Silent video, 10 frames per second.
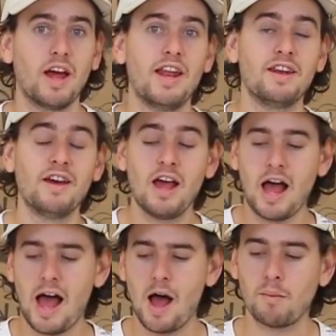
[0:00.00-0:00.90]
And
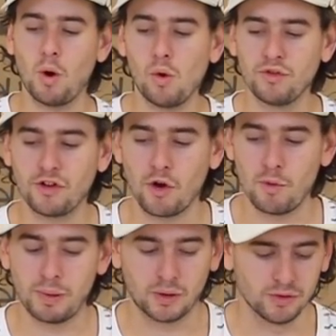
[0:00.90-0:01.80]

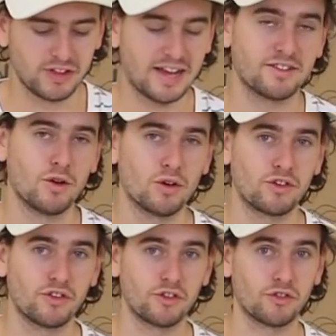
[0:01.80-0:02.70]
also, because that's not
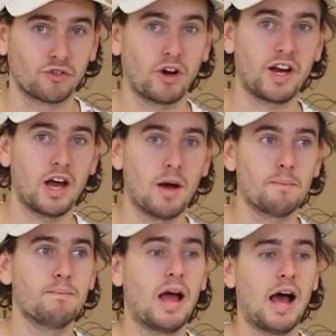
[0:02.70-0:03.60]
just a straight up